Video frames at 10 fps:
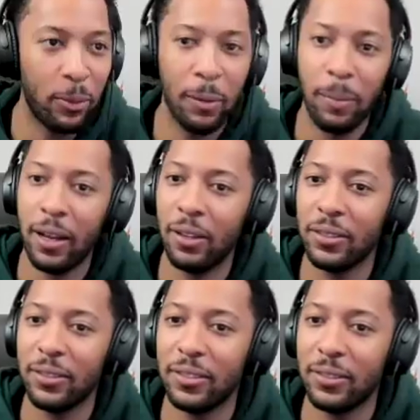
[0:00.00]
about
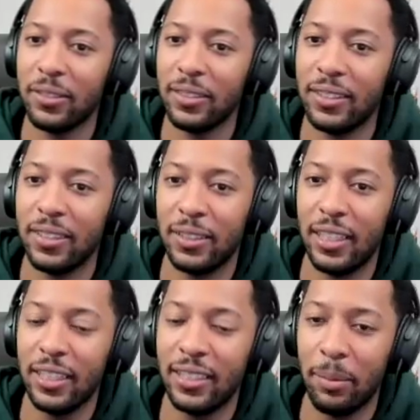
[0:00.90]

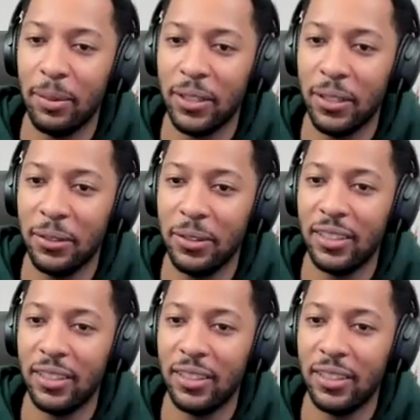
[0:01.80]
6 episodes,